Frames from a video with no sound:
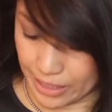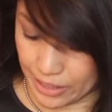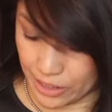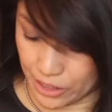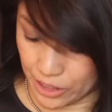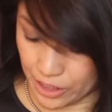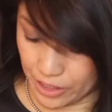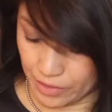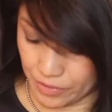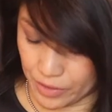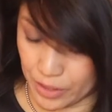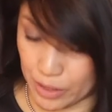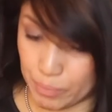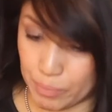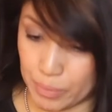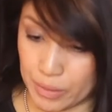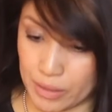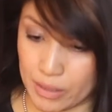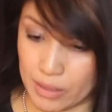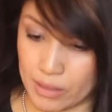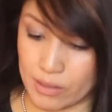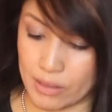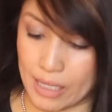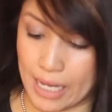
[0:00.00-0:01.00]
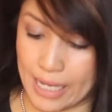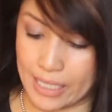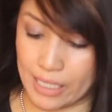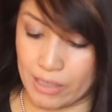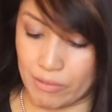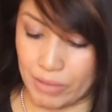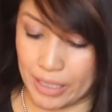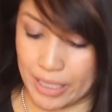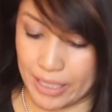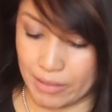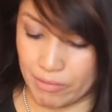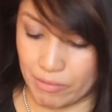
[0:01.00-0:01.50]
I should have opened this
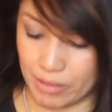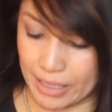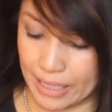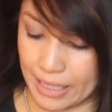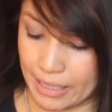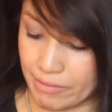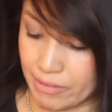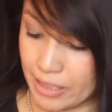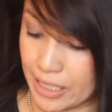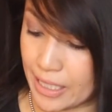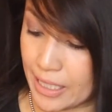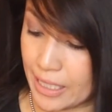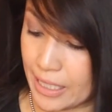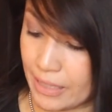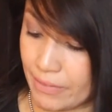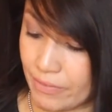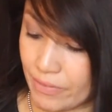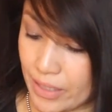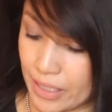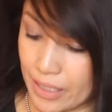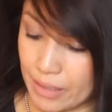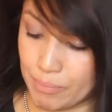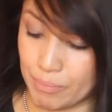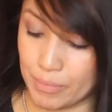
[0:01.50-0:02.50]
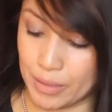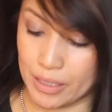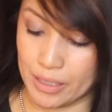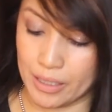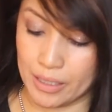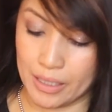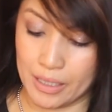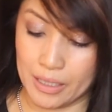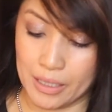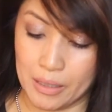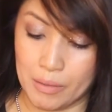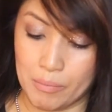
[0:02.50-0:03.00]
last week when I received them,
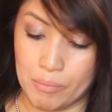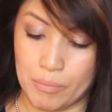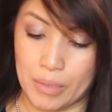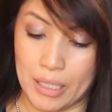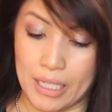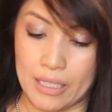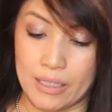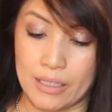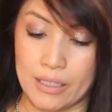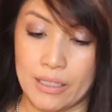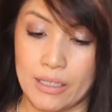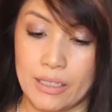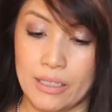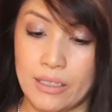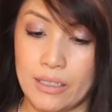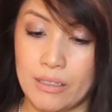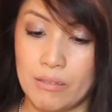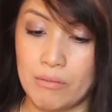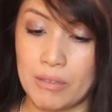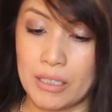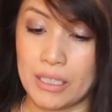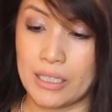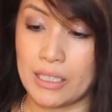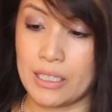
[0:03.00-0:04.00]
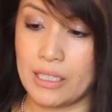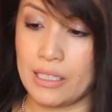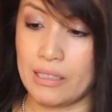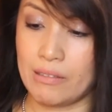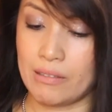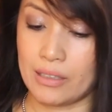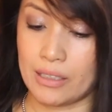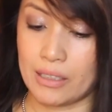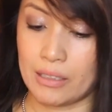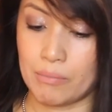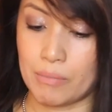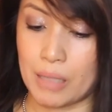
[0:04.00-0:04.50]
but I did want to do
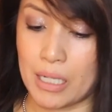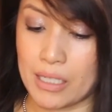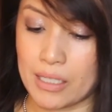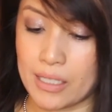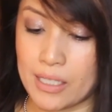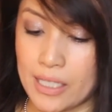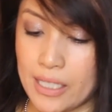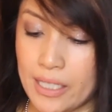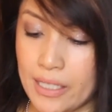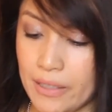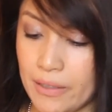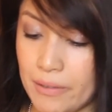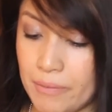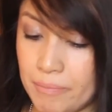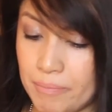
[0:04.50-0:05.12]
an unboxing.